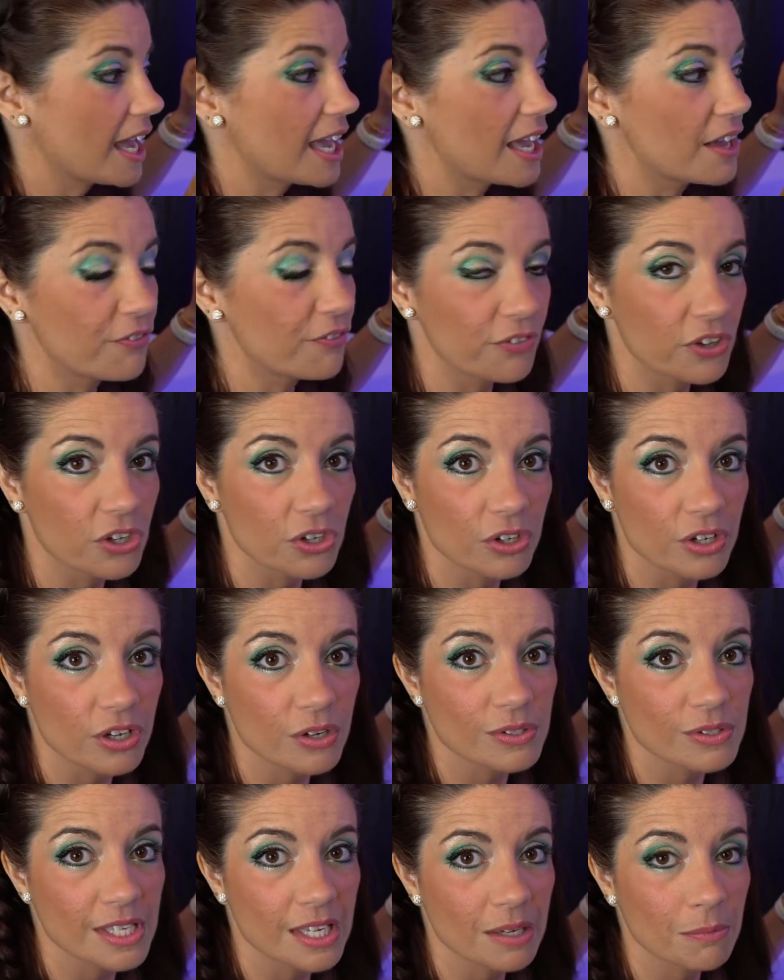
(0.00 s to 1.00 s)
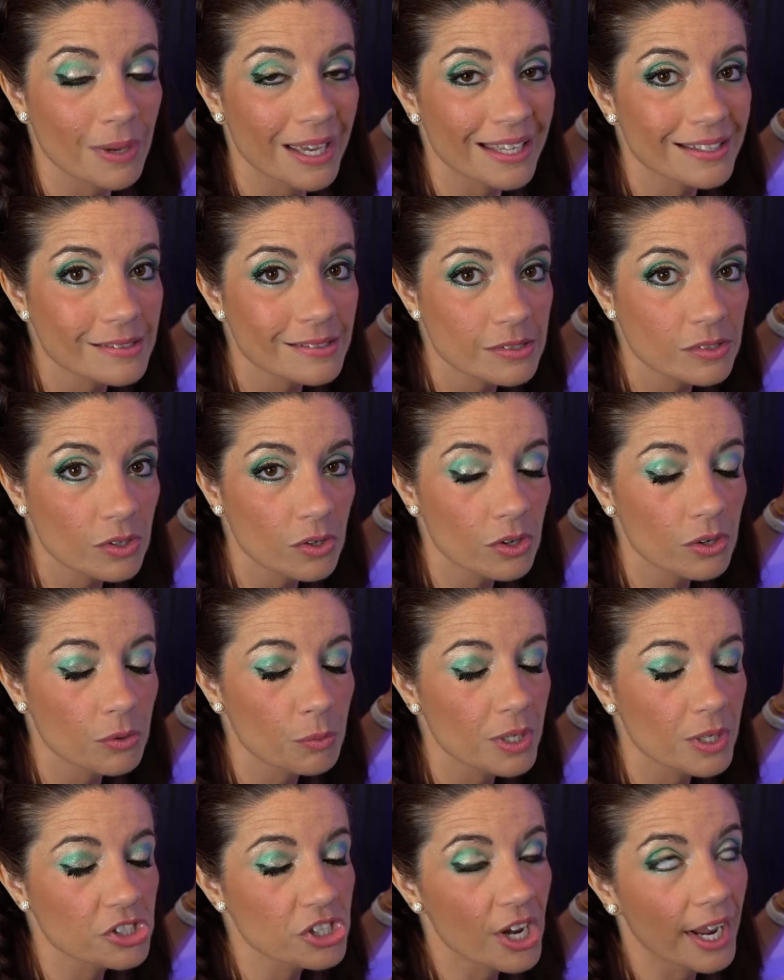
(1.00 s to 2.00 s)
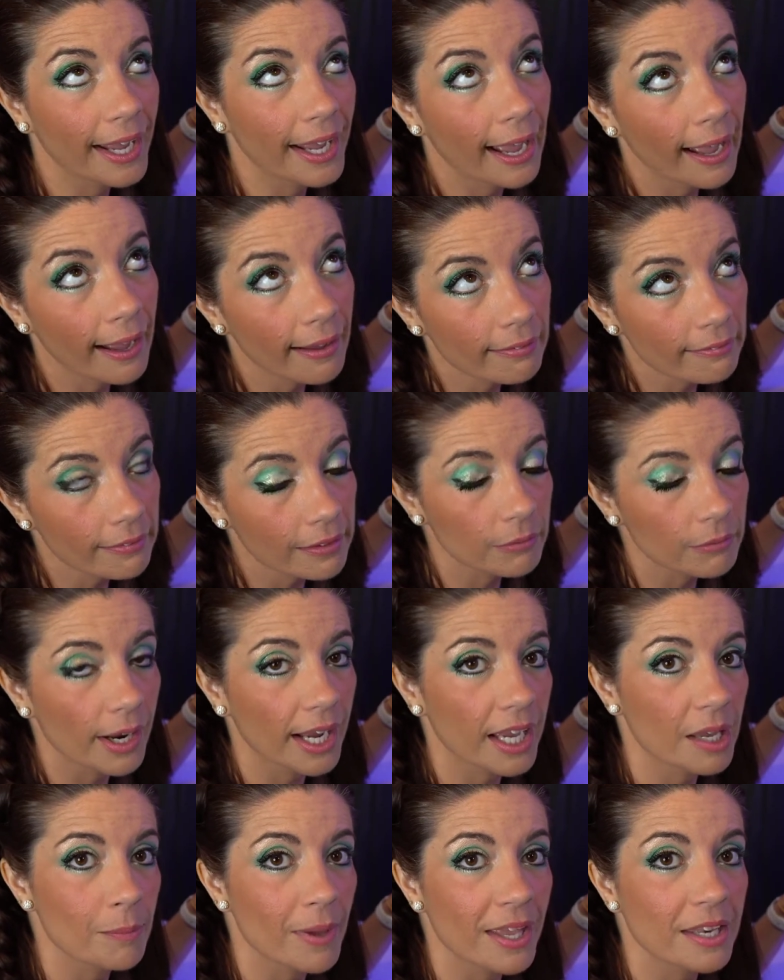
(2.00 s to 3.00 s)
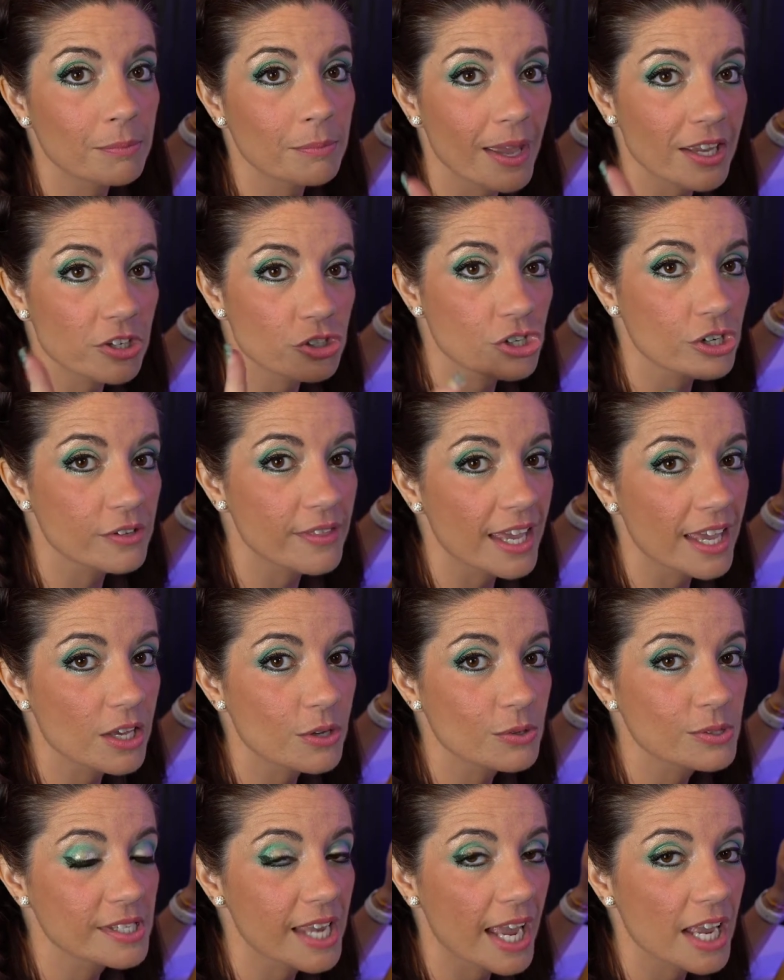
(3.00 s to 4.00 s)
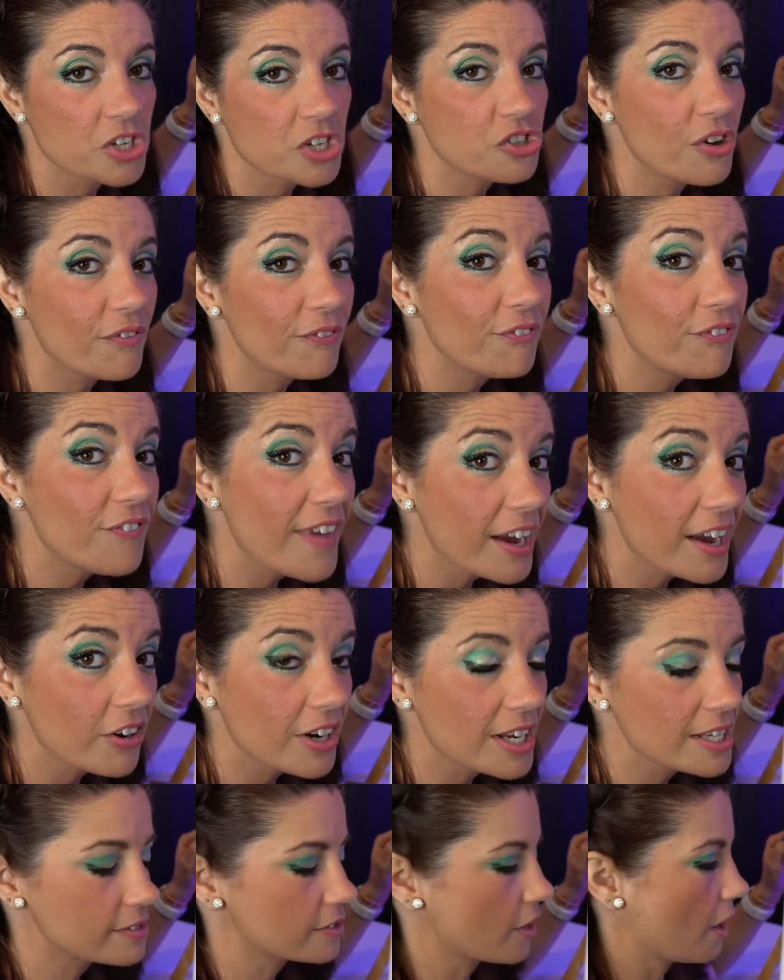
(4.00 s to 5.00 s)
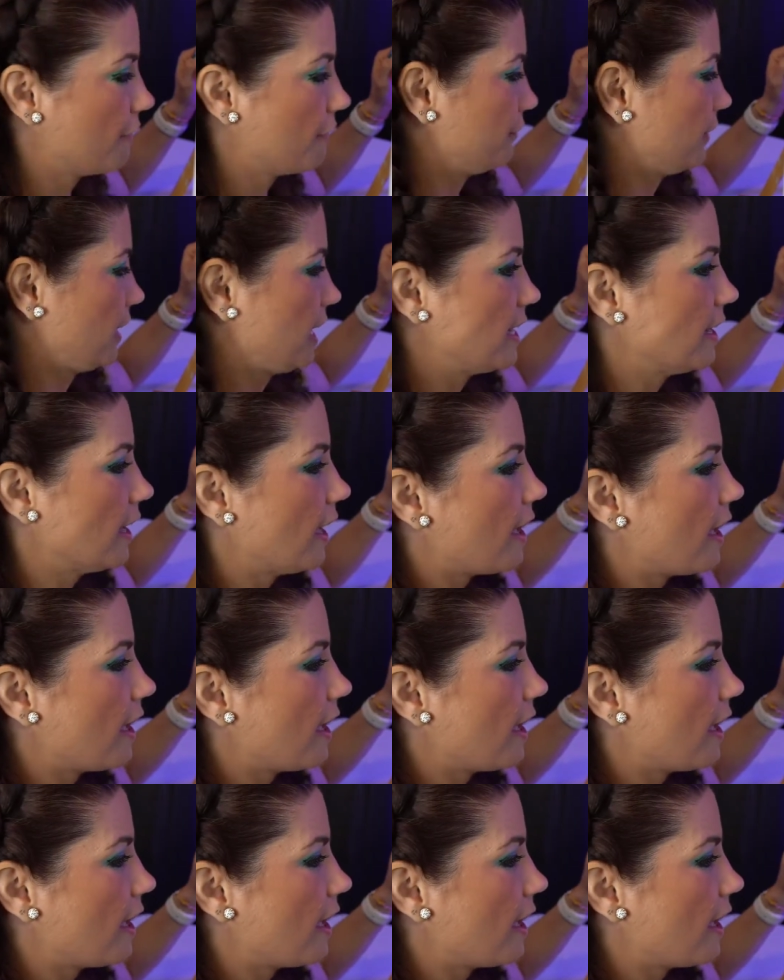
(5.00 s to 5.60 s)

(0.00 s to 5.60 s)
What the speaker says: If you're using pencil, which I highly recommend, make sure that you sketch very softly.